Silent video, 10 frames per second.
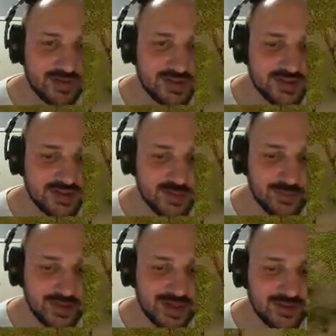He's just
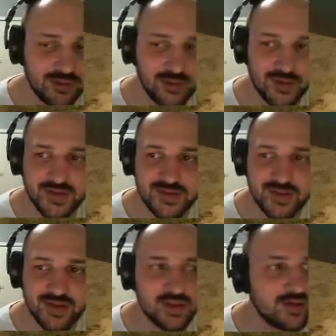pumping out the units.
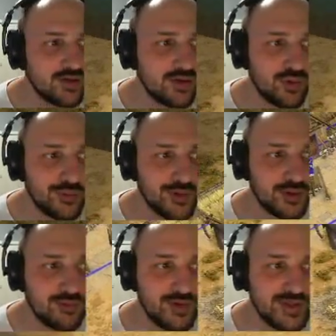No real
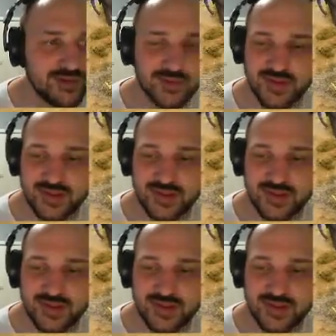resources